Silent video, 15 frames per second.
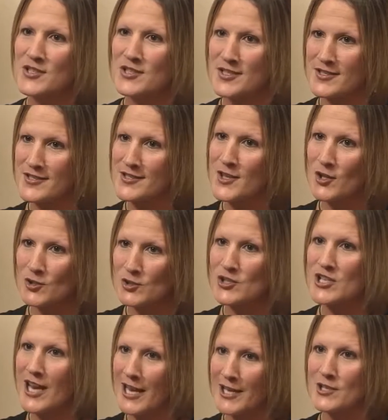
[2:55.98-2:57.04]
subtle
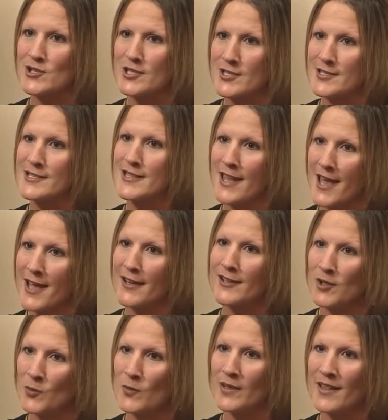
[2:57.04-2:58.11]
changes that
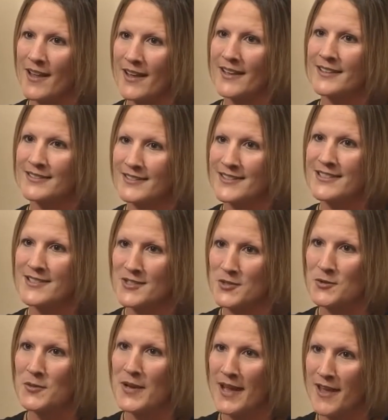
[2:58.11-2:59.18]
you would like
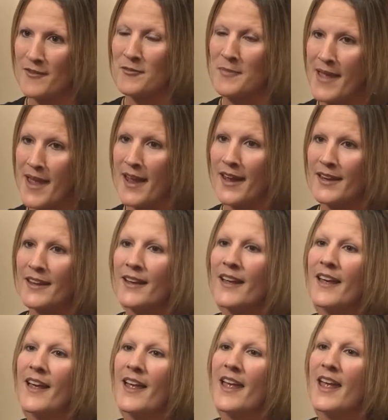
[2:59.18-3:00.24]
to have made.
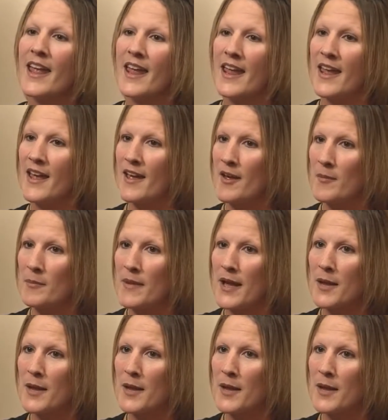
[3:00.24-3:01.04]
And by